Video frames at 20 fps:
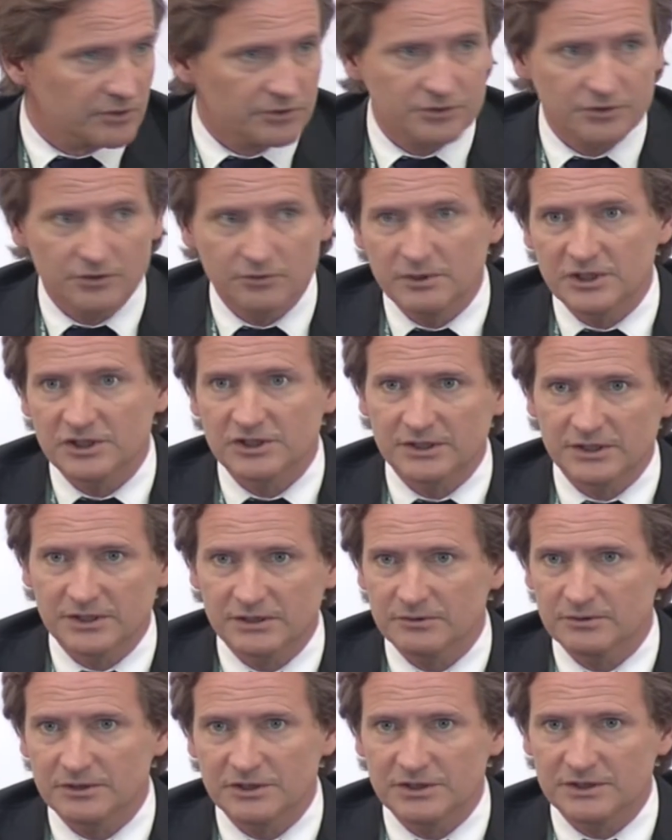also, which
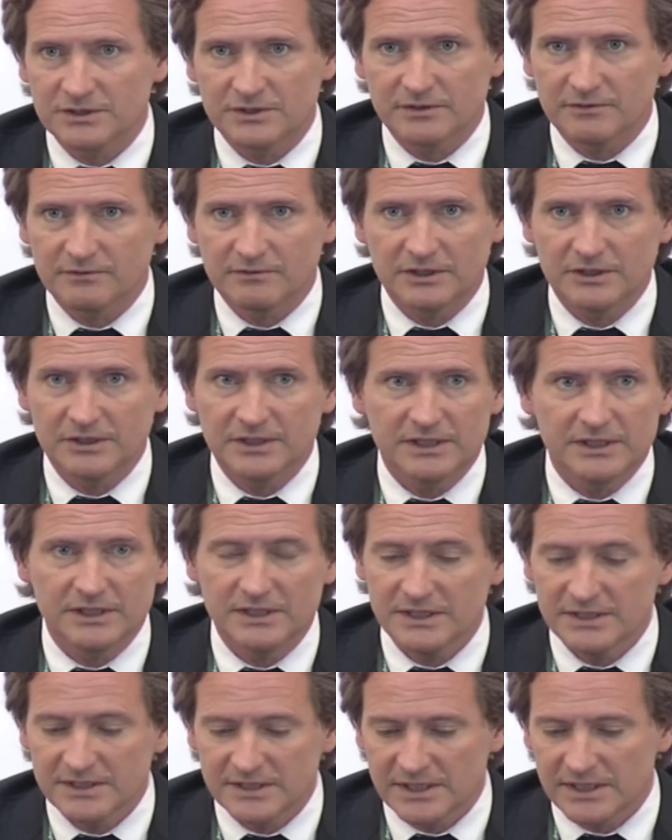is very
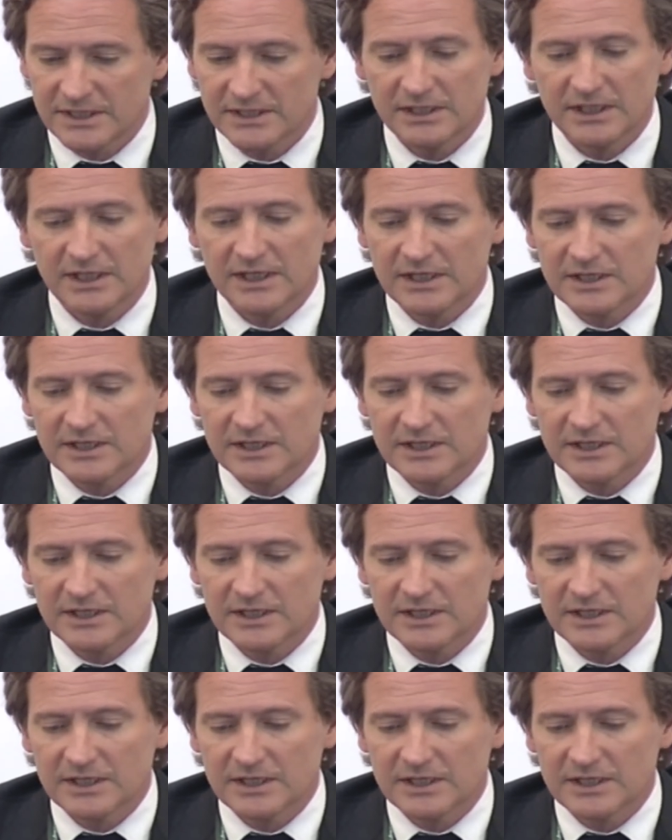easy.